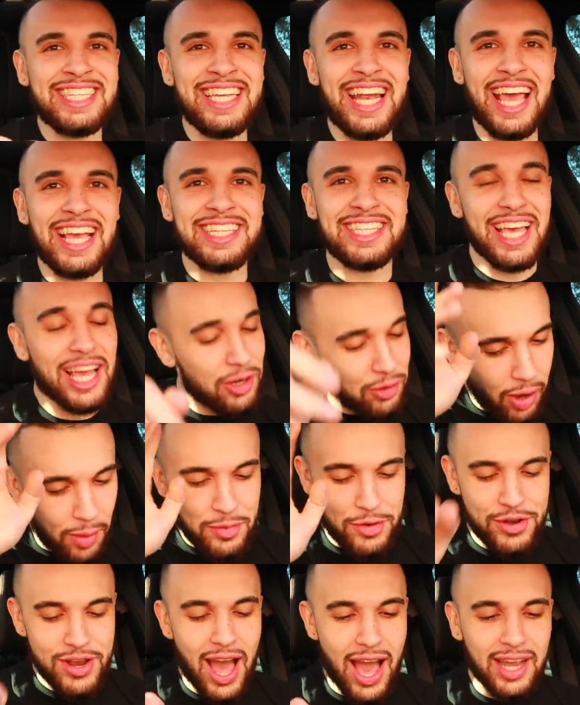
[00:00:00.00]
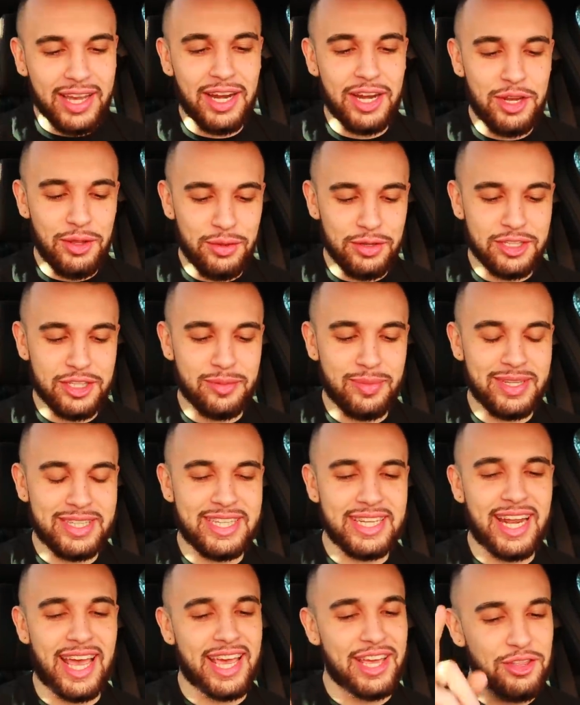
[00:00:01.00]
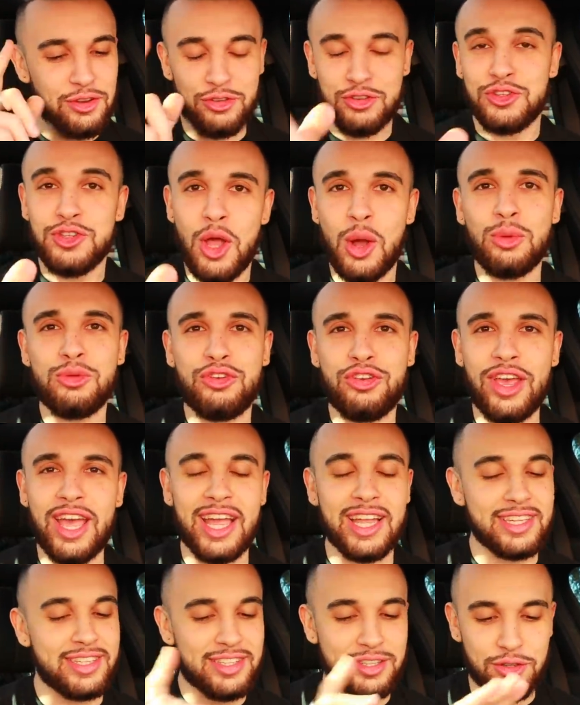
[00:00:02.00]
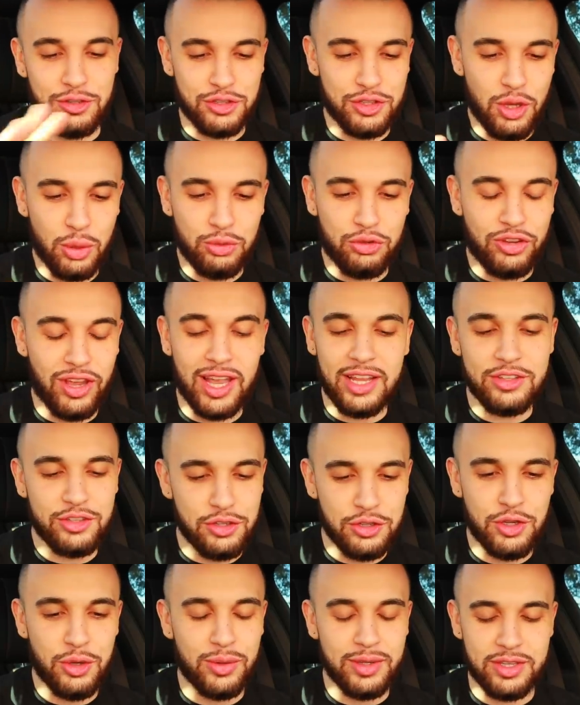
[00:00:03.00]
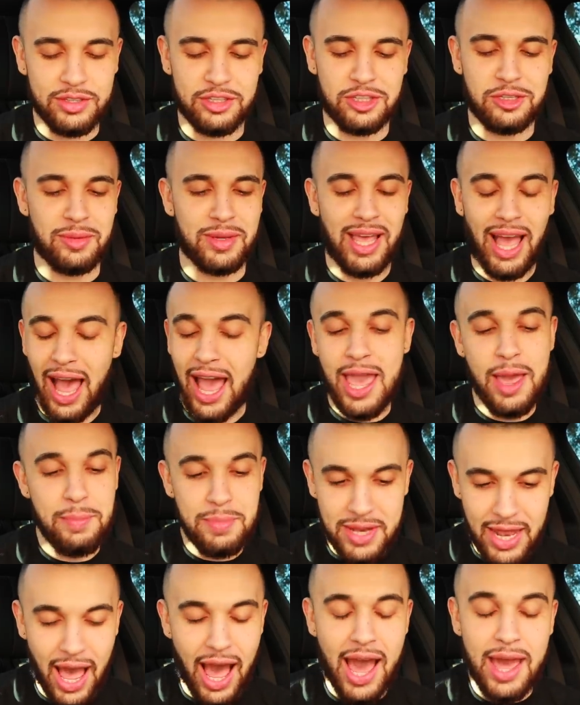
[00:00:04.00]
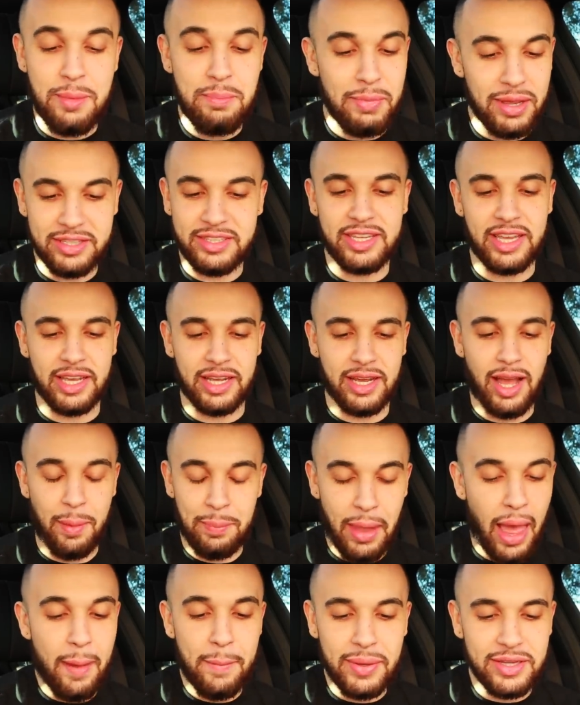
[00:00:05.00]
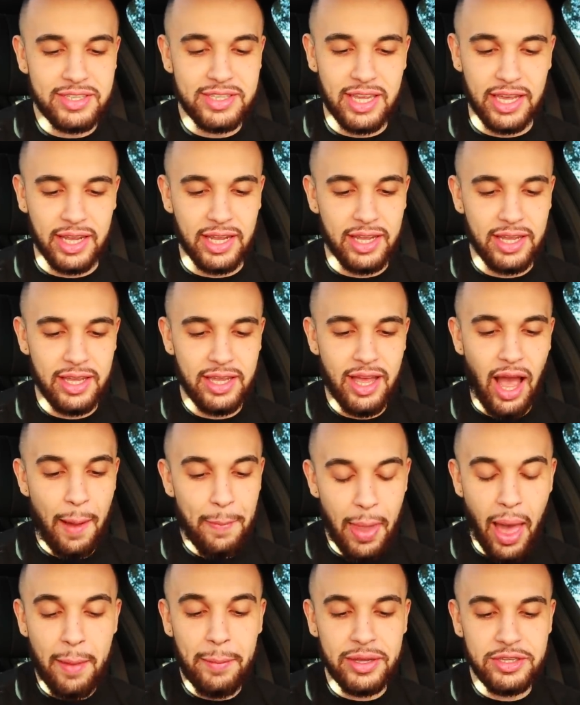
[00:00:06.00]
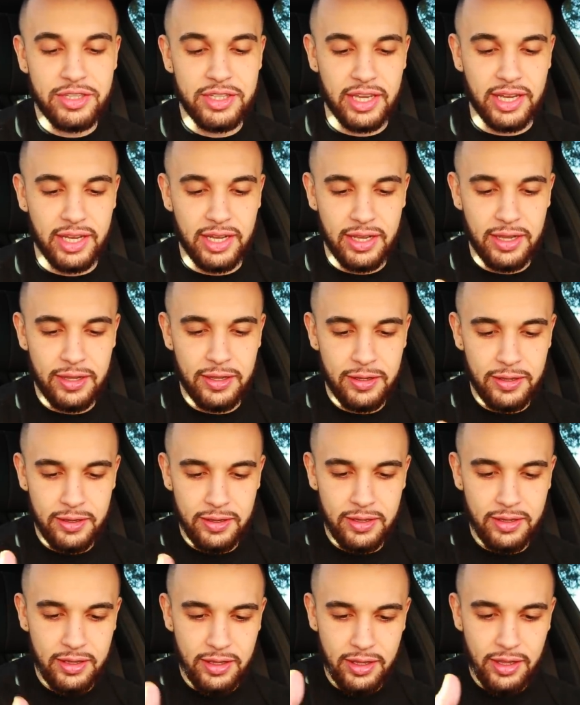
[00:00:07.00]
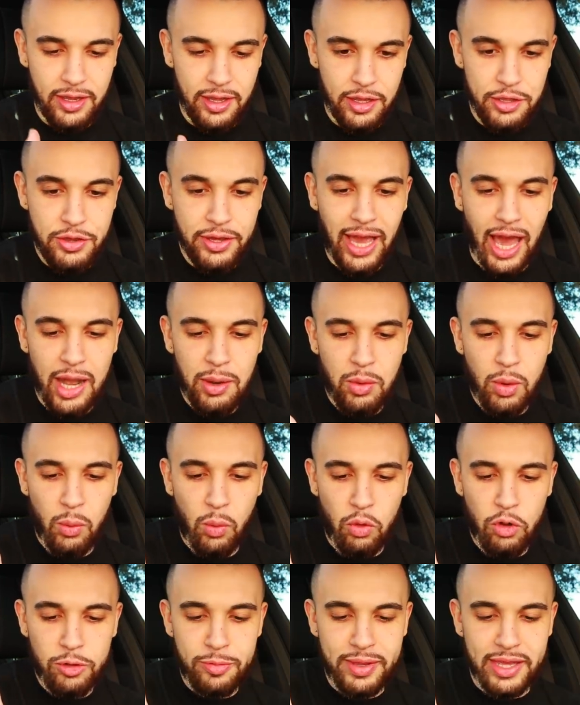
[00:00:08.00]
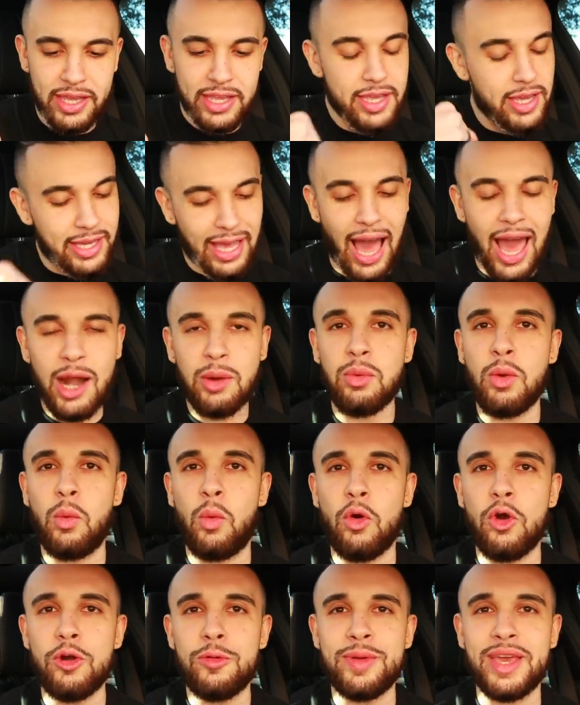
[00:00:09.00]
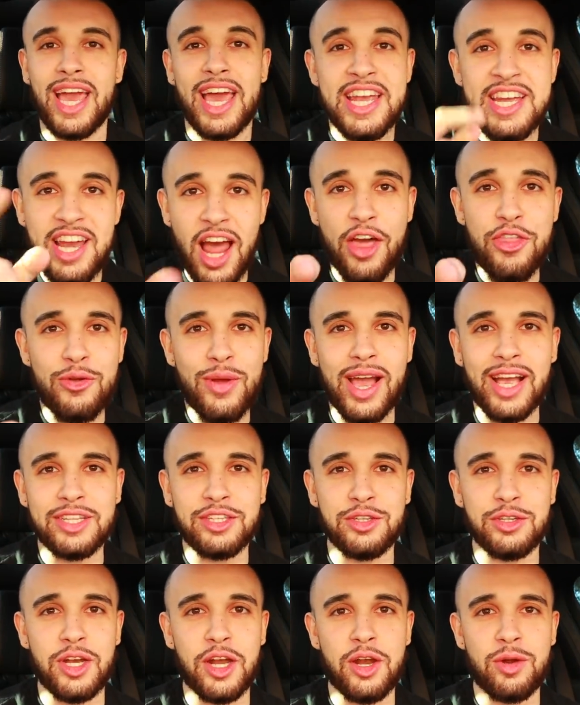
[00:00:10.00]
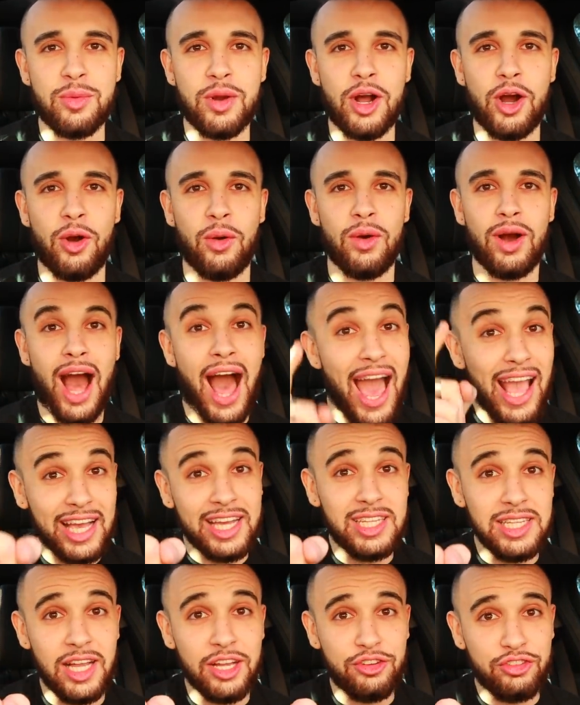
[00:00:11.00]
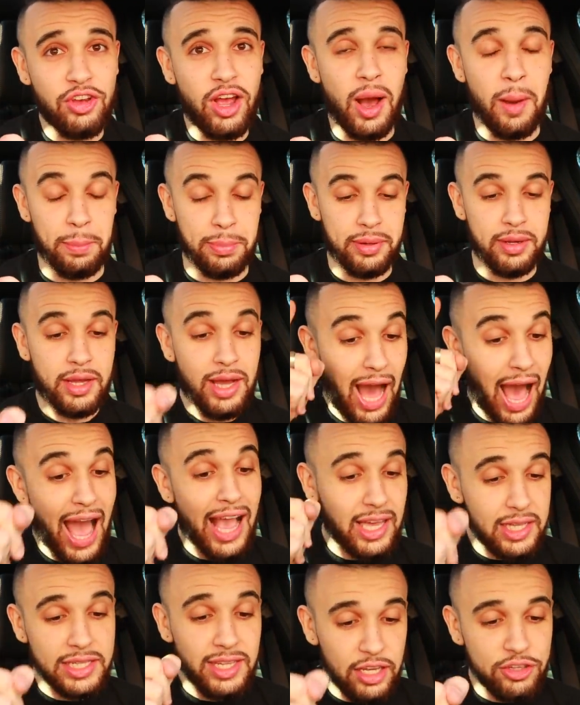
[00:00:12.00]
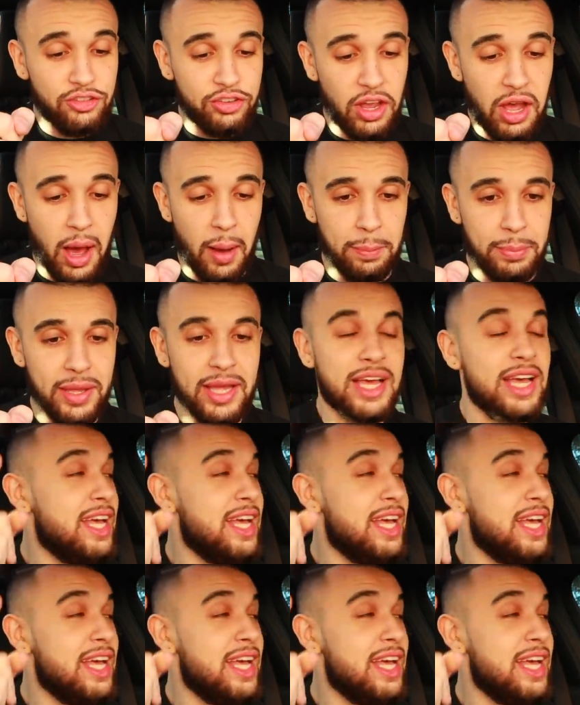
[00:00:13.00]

today, Zekrom. You're not gonna do this to me today. There's no chance. There's no chance you're doing this to me. I am not missing. I'm not missing. I'm not missing. You gotta reward me. You gotta reward me. Another excellent in a row. I clutch up. I clutch up.